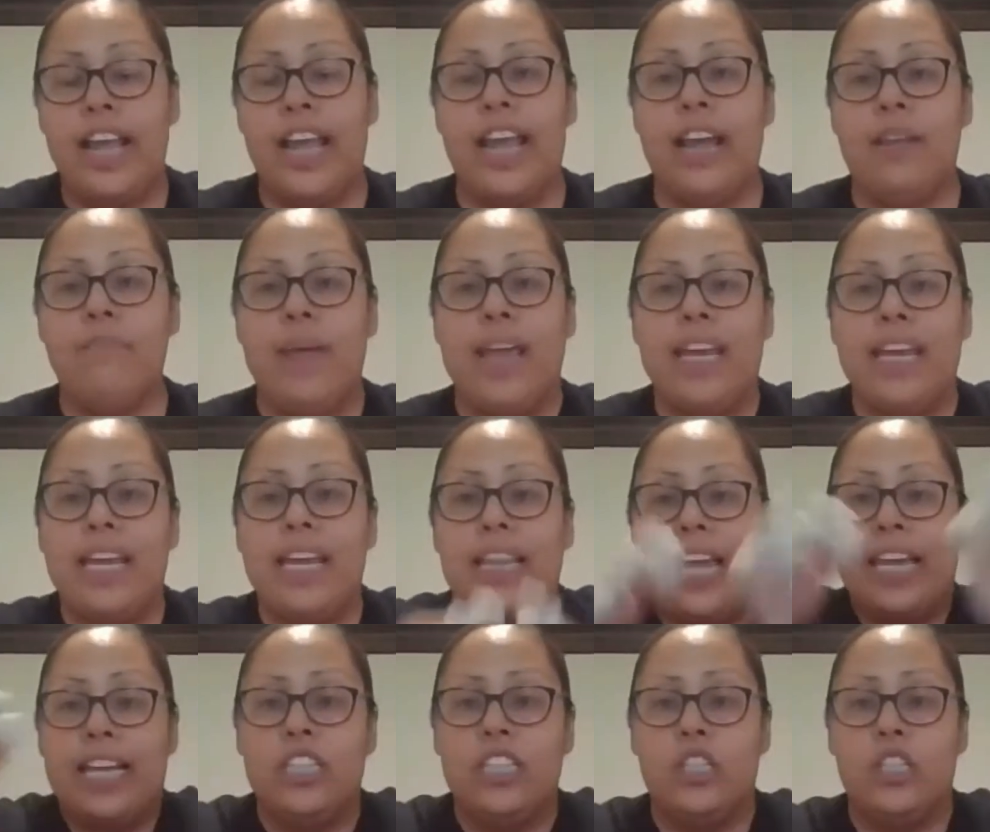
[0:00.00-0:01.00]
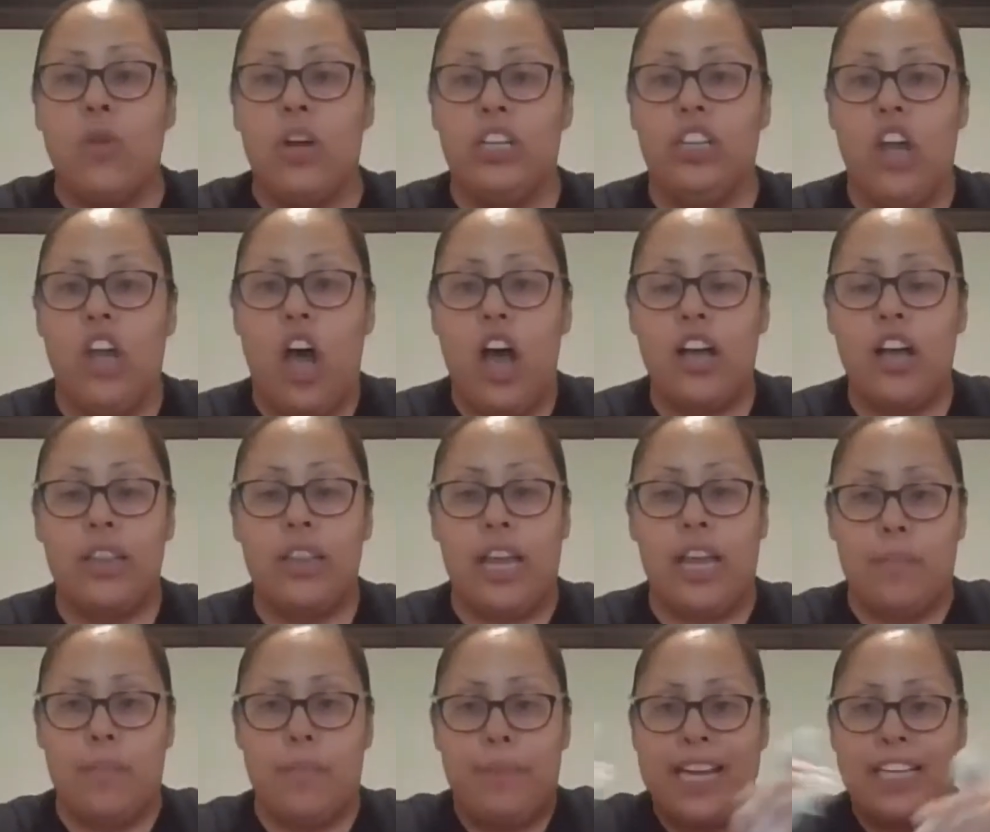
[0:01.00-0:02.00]
and make it like into a long, like
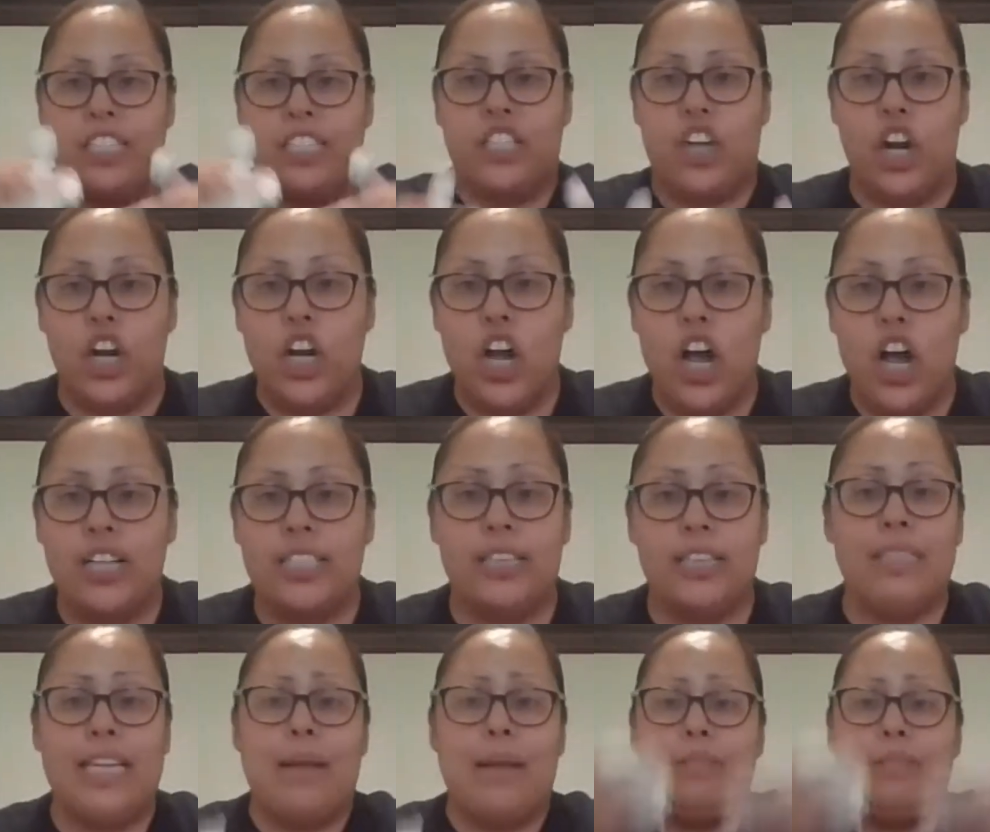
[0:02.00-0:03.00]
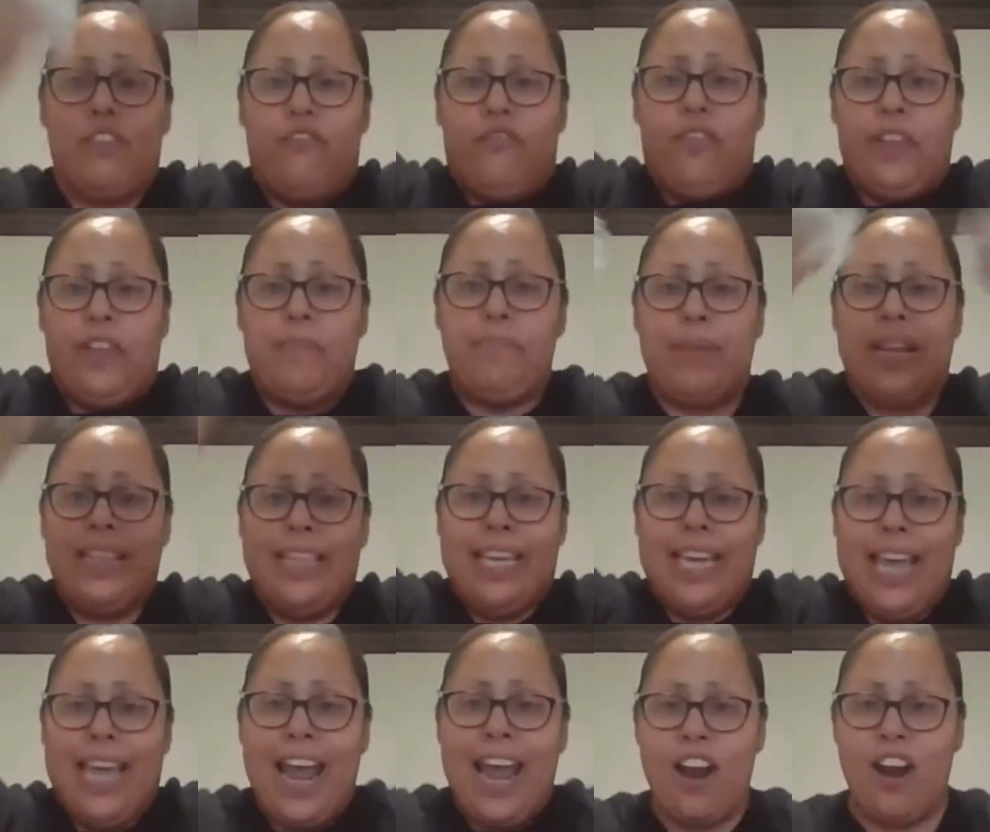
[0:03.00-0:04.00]
a big circle. Sometimes you flip it in
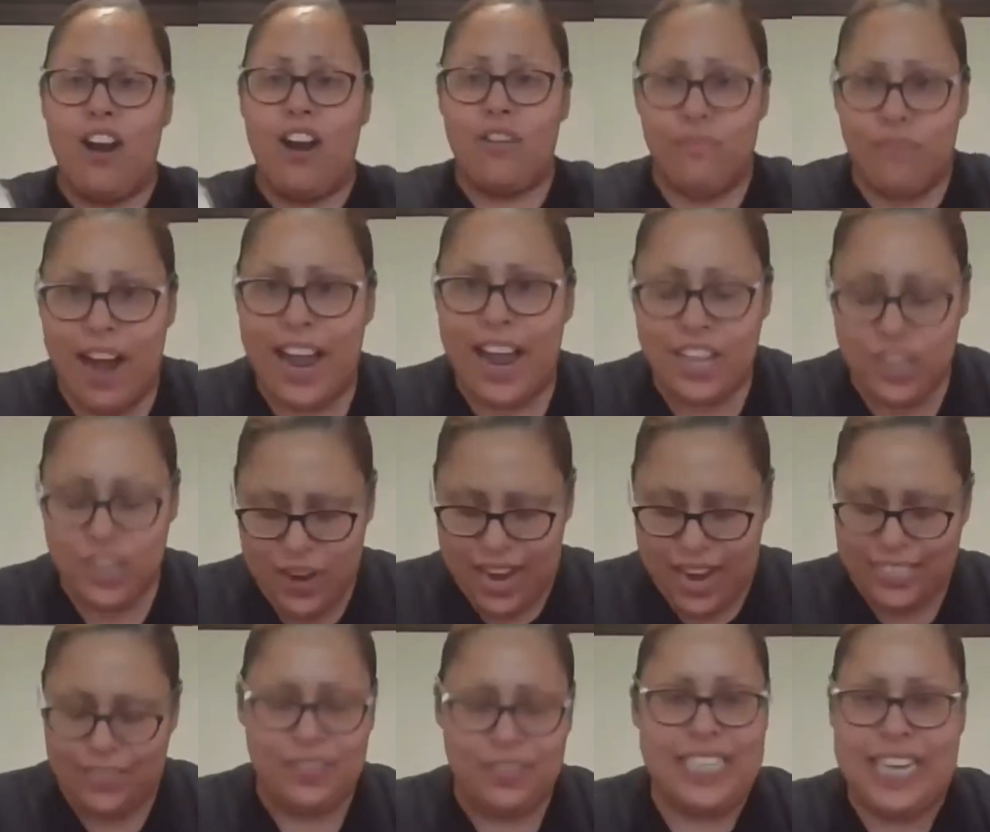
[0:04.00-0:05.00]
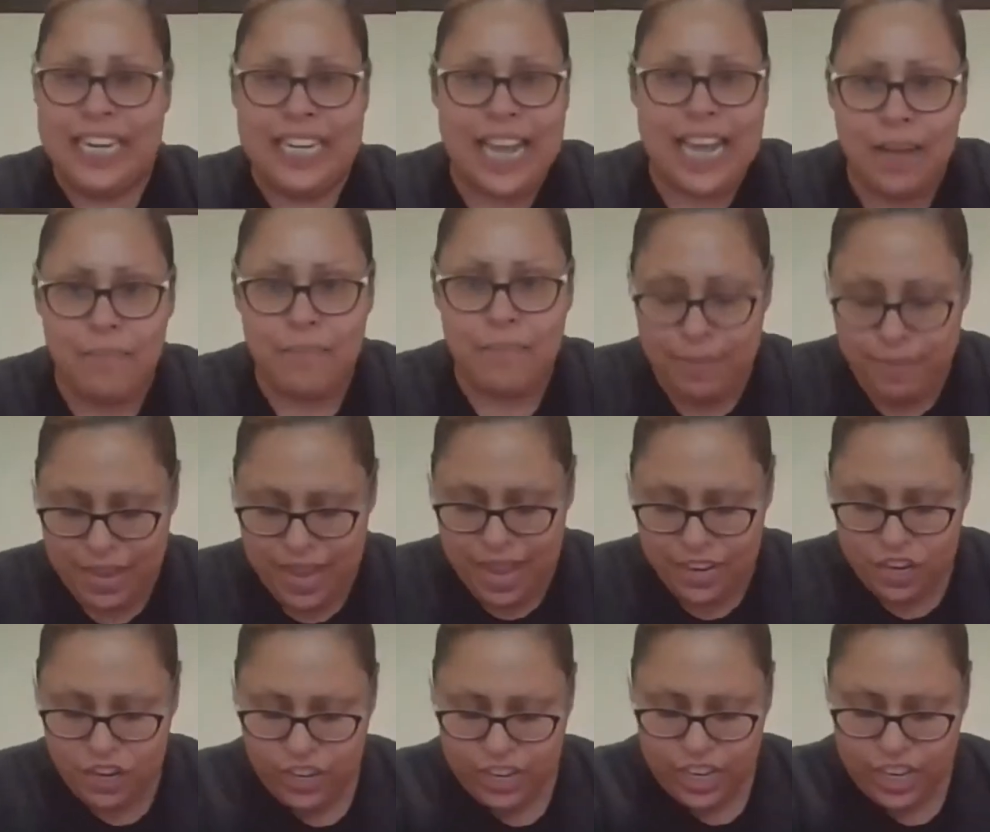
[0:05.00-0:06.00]
the air, right? You guys have seen that maybe
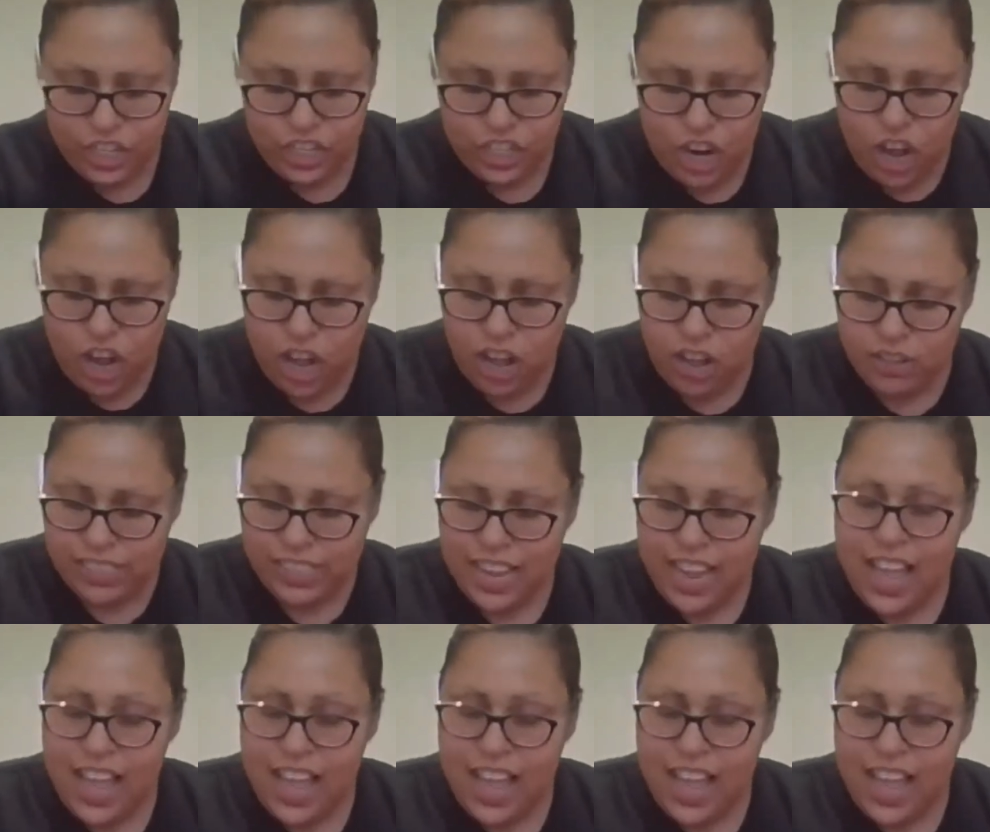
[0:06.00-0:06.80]
on cooking shows.